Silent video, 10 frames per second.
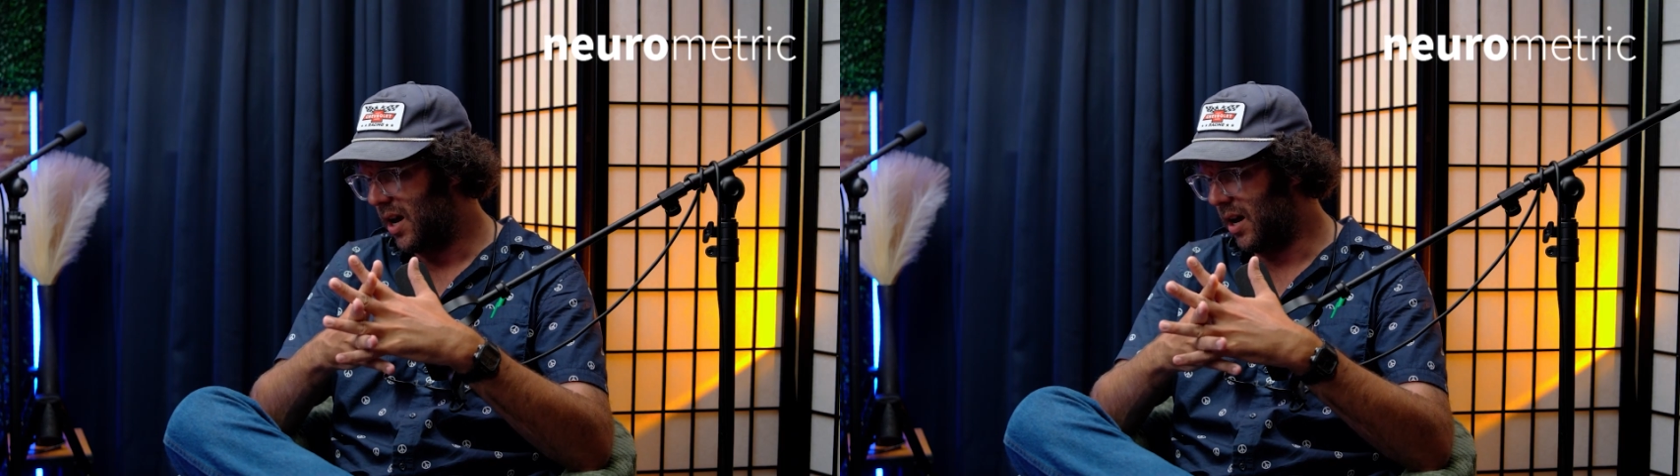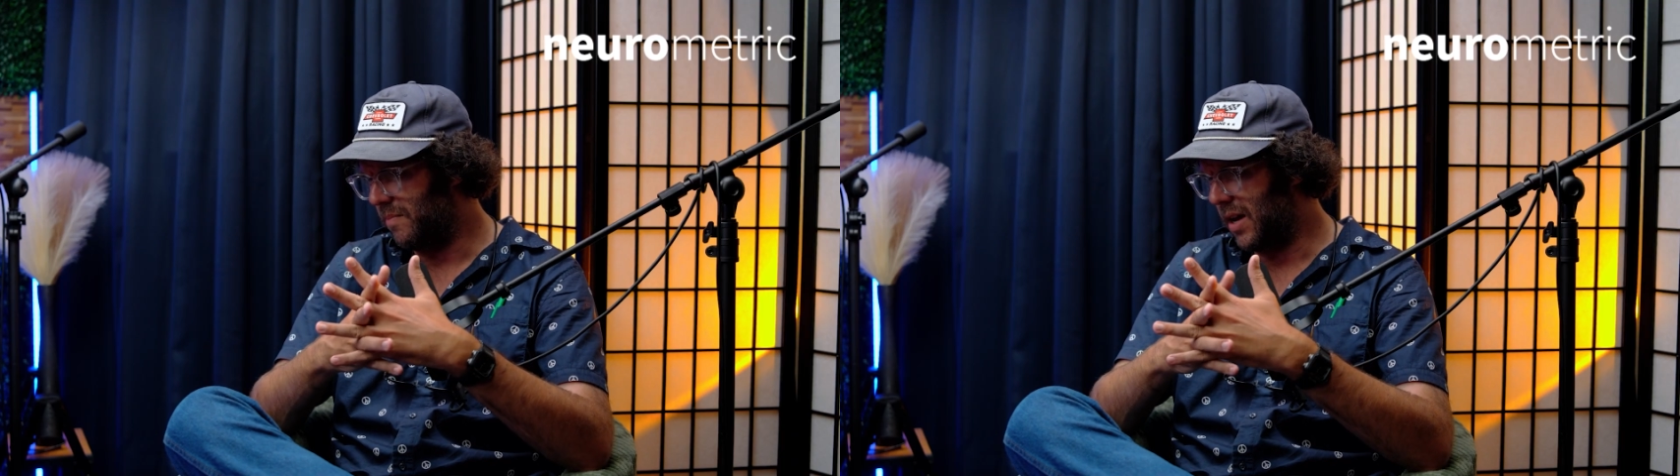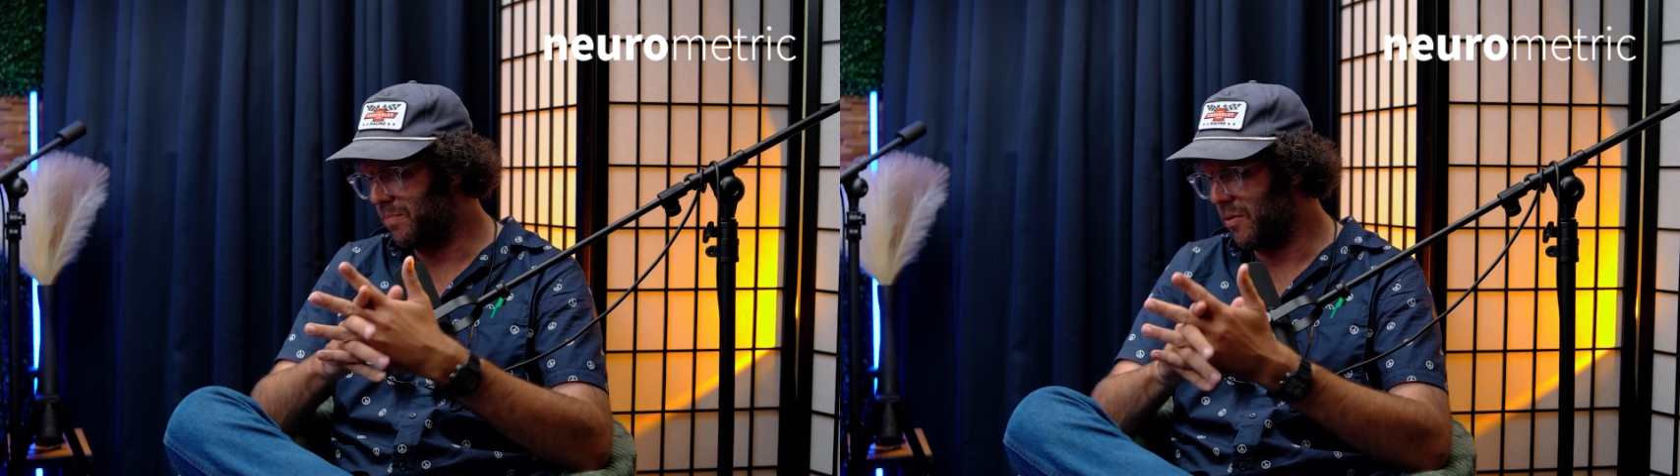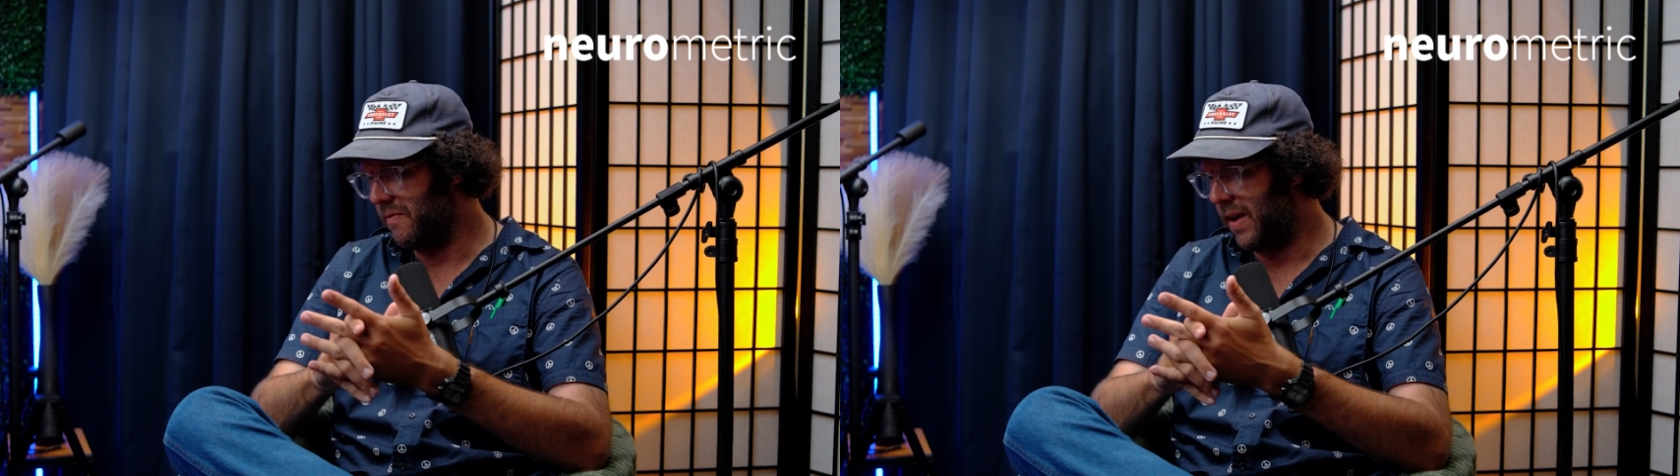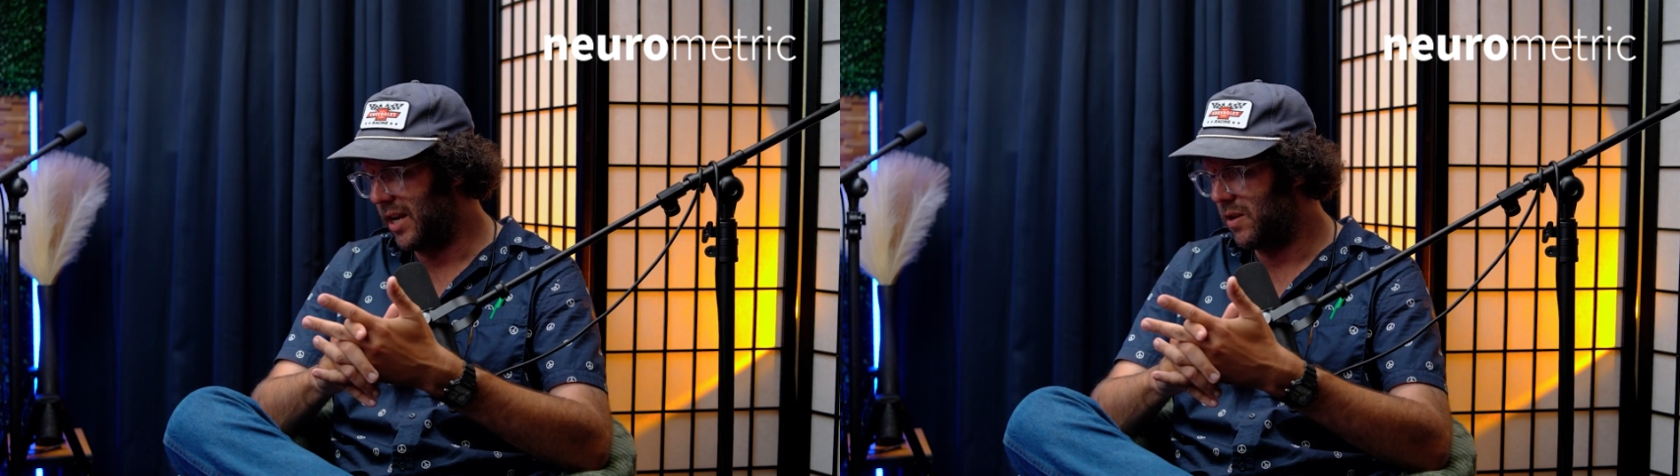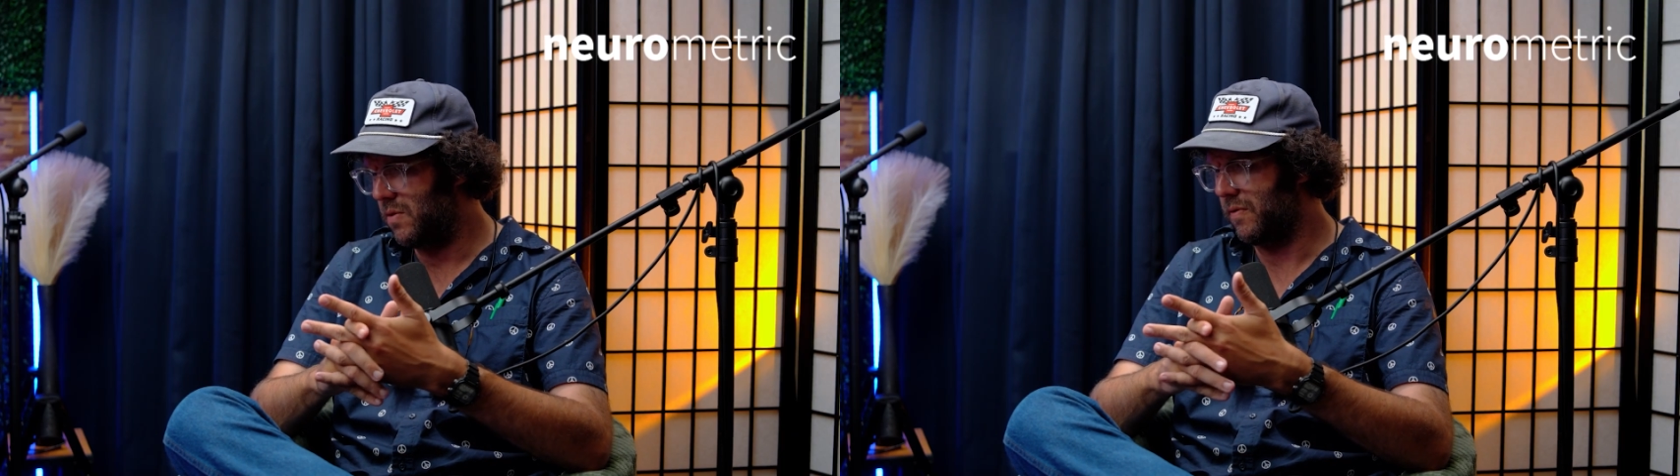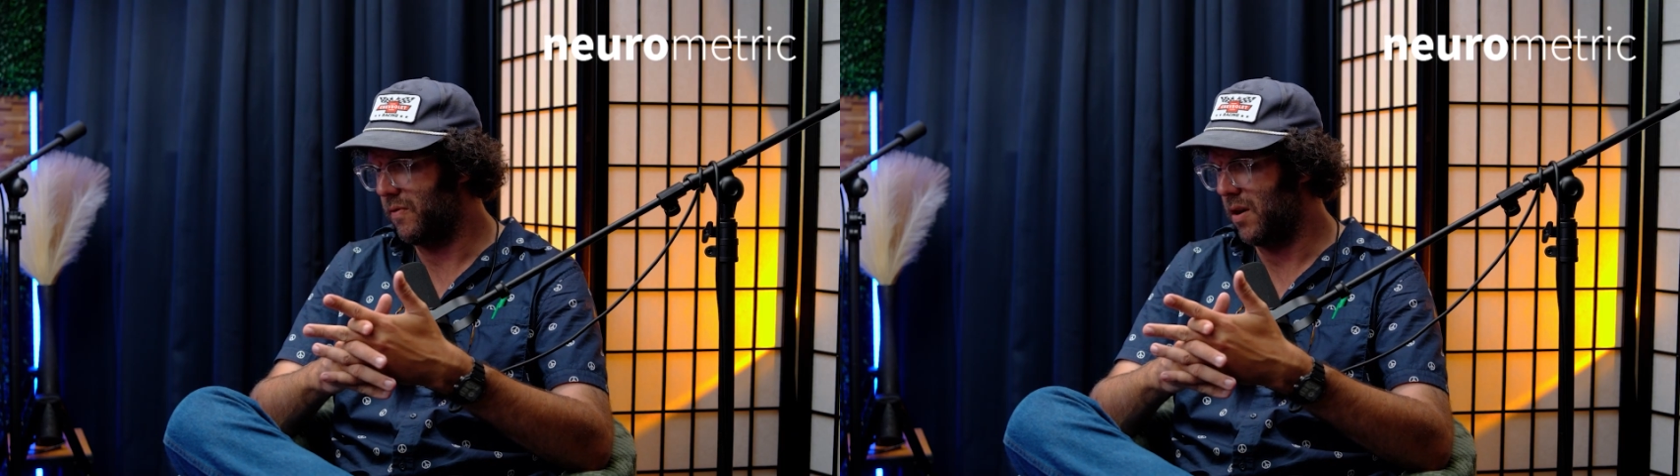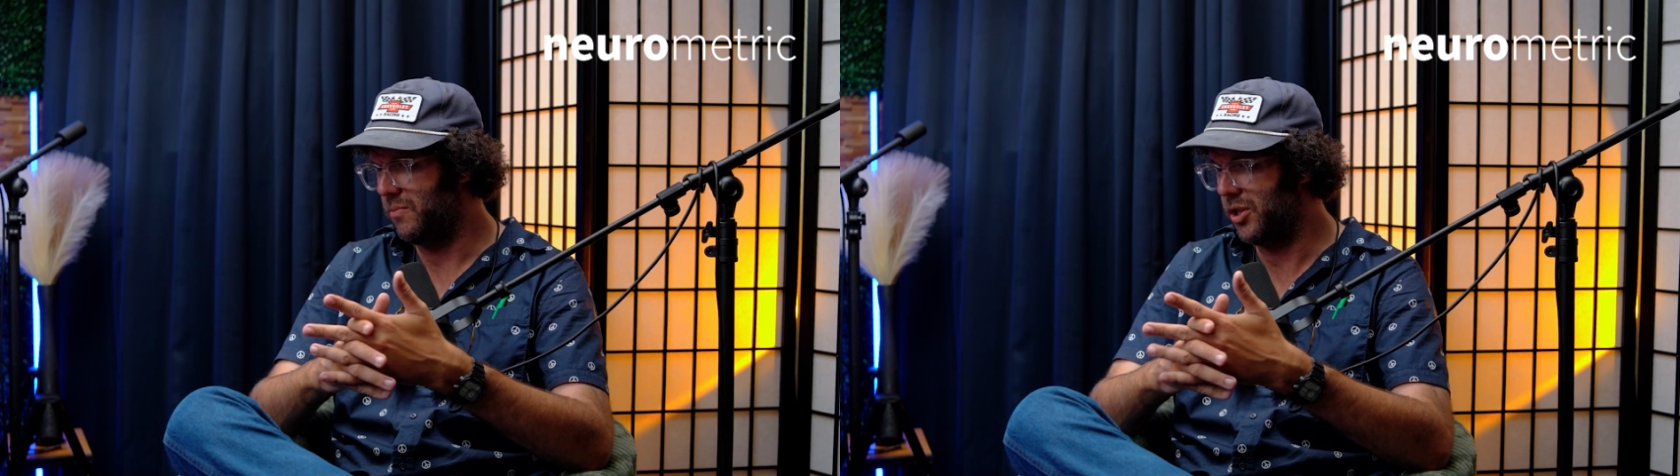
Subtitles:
that prevent you from